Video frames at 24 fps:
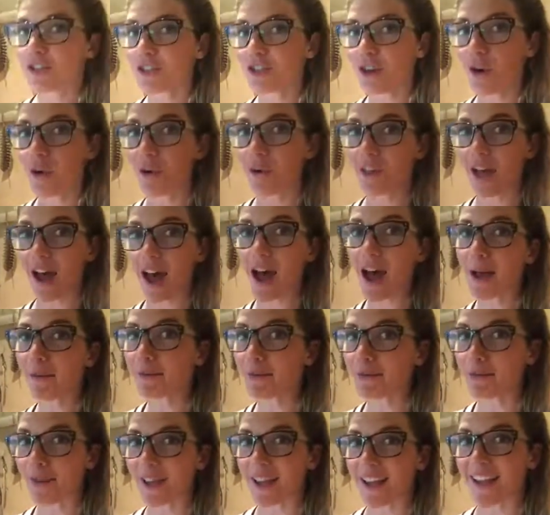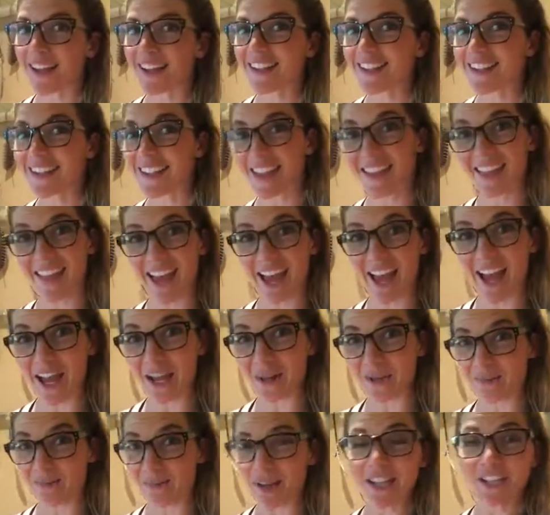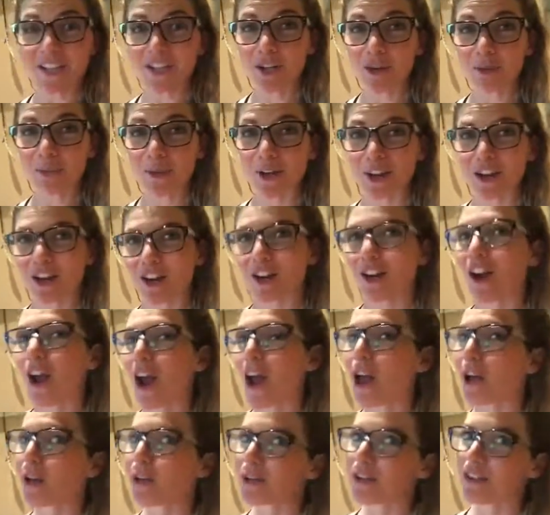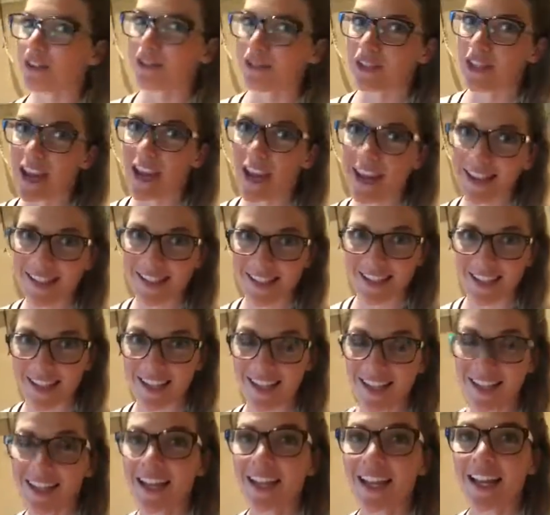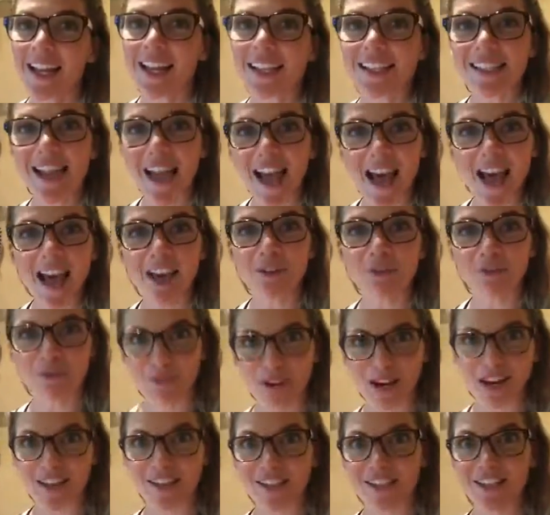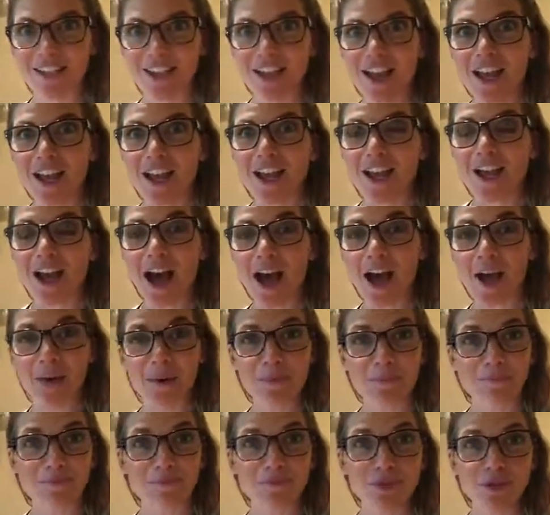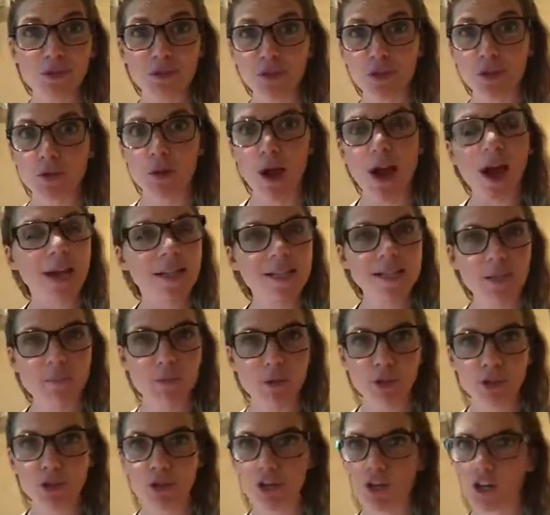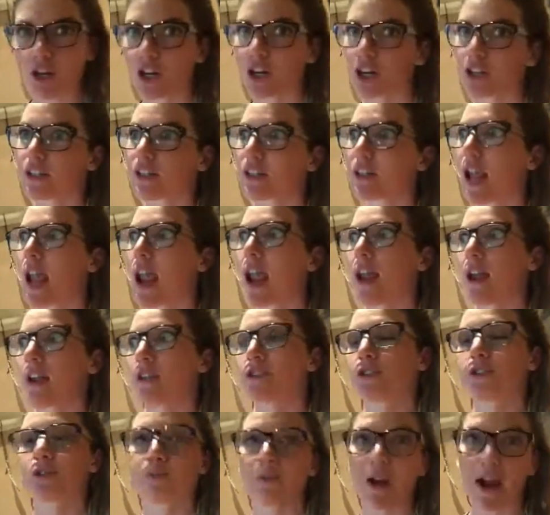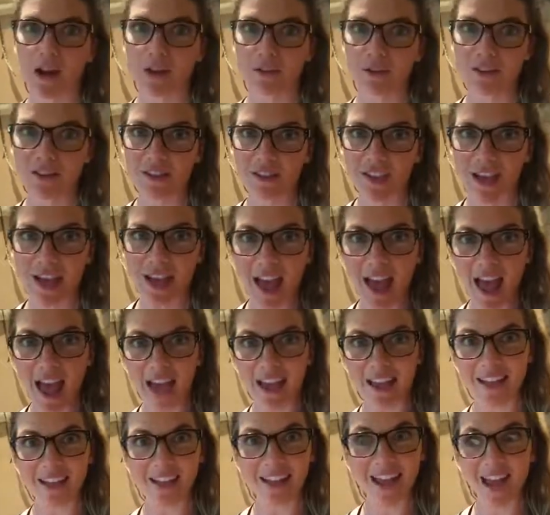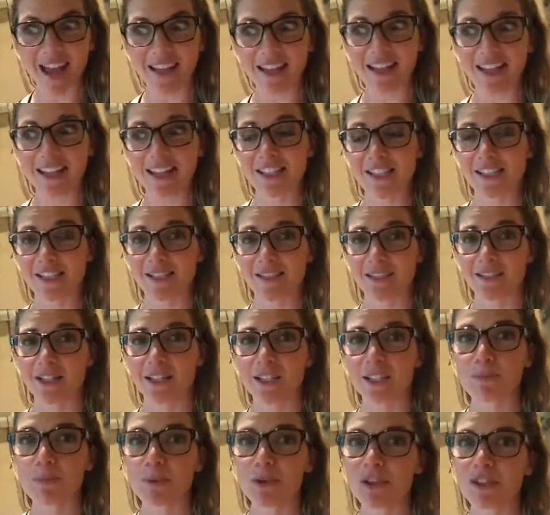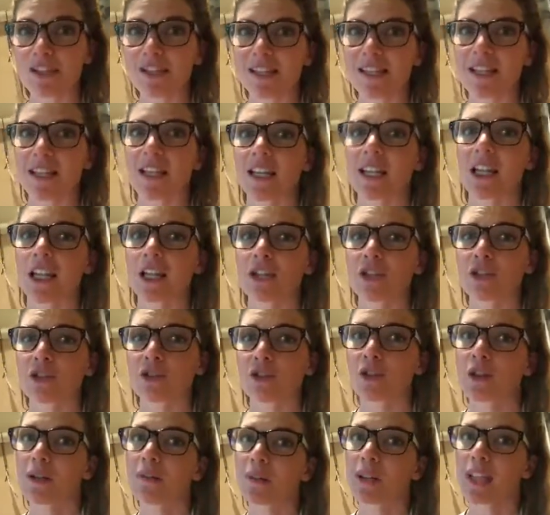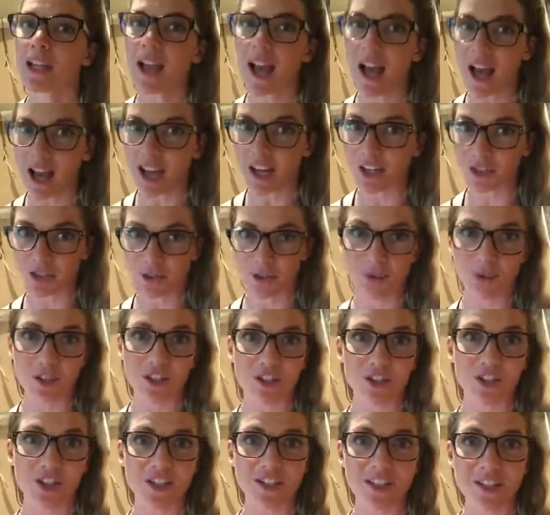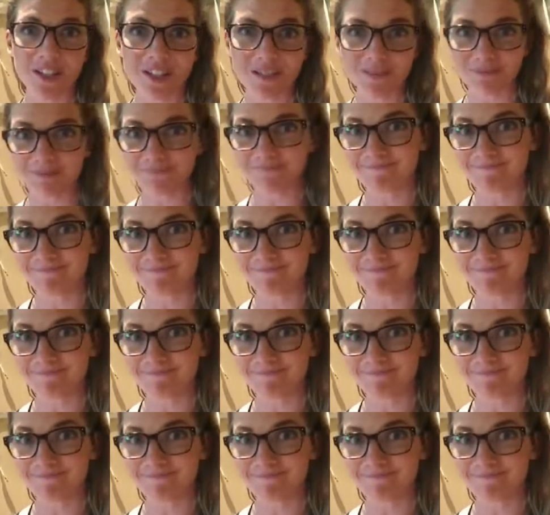So the hops plant that makes your beer oh so tasty is at risk due to high temperatures and droughts, and that it's experiencing extremely high shortages.